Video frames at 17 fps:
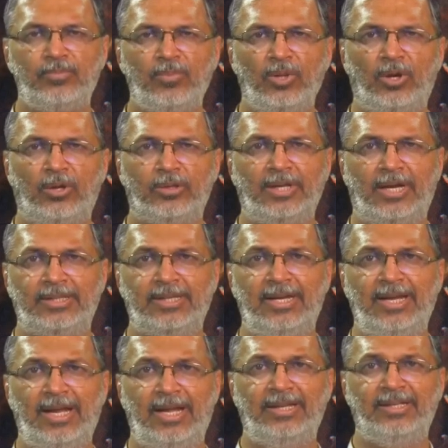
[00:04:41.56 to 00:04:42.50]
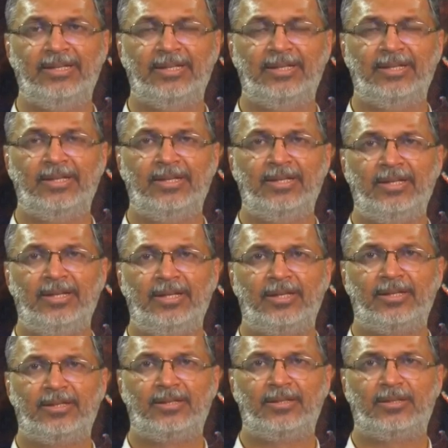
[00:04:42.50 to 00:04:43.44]
On the other hand,
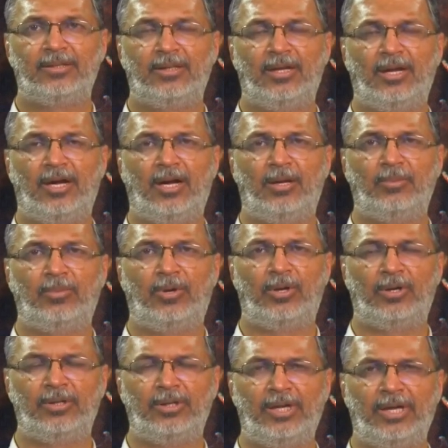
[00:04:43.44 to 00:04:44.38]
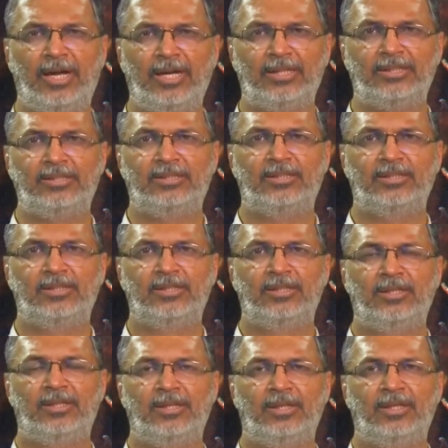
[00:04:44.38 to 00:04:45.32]
on Earth,
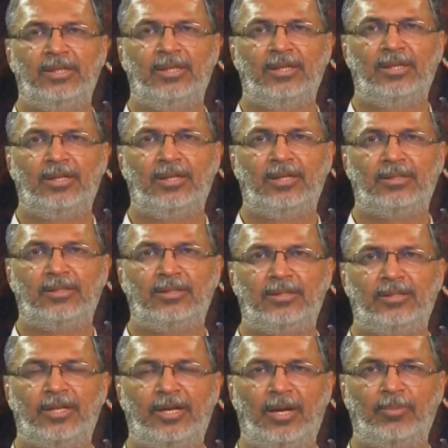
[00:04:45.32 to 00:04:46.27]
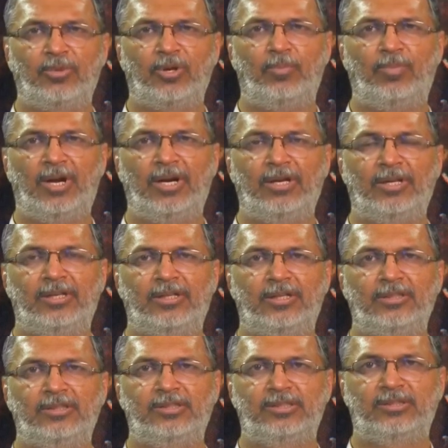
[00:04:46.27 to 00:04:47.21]
the number of
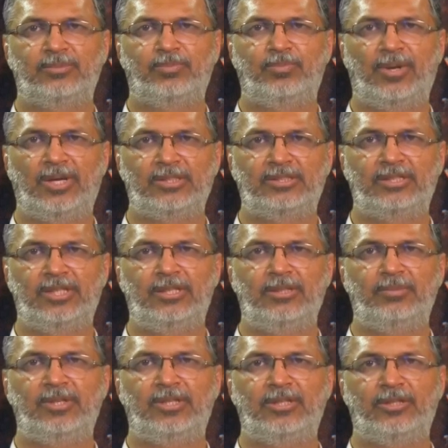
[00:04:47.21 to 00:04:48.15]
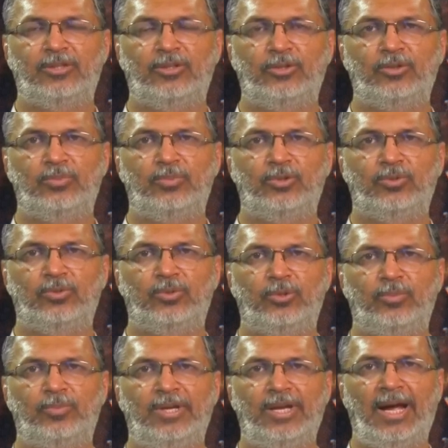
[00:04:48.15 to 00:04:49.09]
particles per centimeter cubed
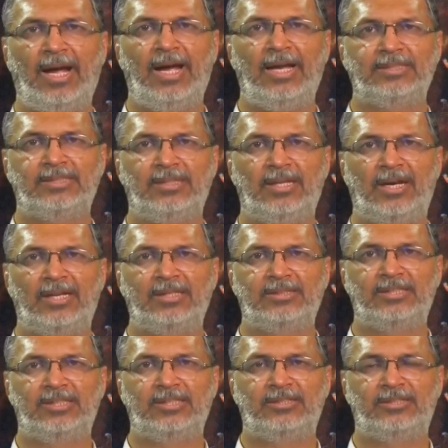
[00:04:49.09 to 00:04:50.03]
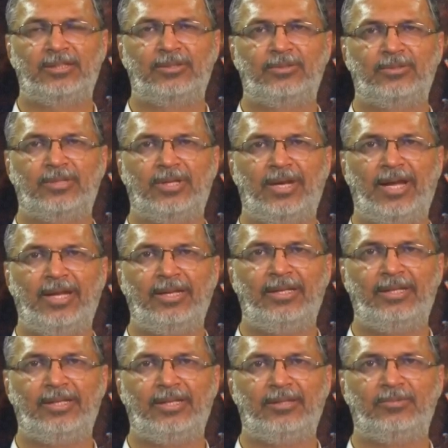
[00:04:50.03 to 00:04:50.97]
could be as large as 10 to the
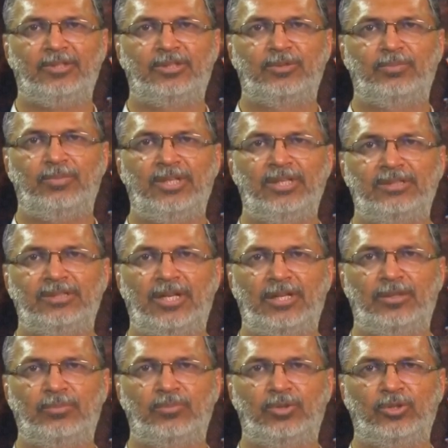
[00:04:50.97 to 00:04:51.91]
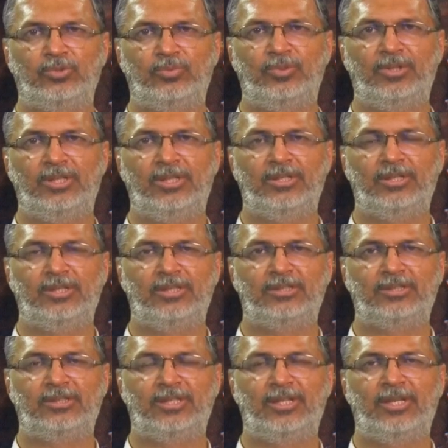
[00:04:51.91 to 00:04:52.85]
19, which means the atmosphere
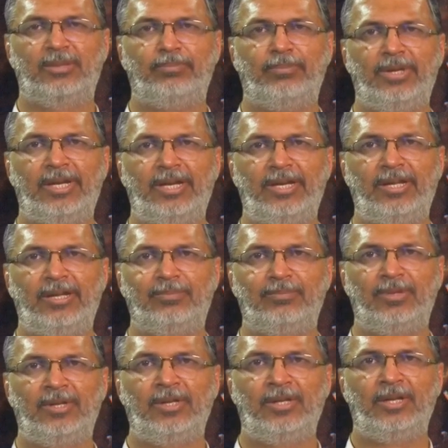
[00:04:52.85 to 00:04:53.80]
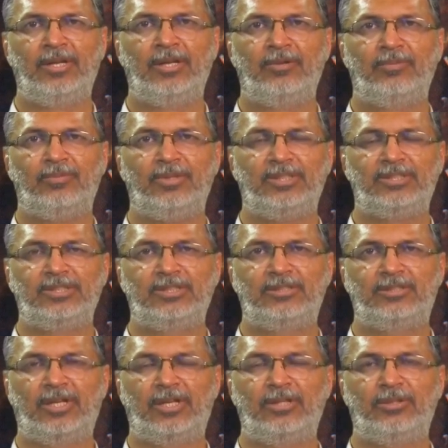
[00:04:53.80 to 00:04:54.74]
is a medium which is
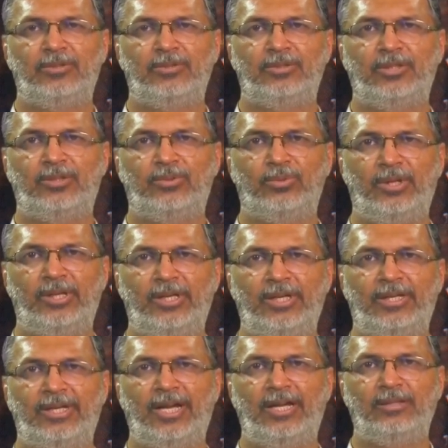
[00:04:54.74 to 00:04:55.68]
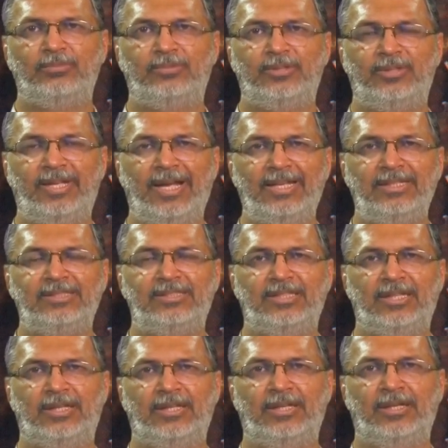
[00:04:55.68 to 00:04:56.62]
10 to the 20 times
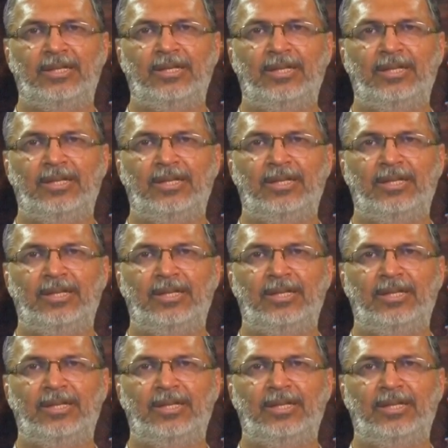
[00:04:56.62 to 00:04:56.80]
denser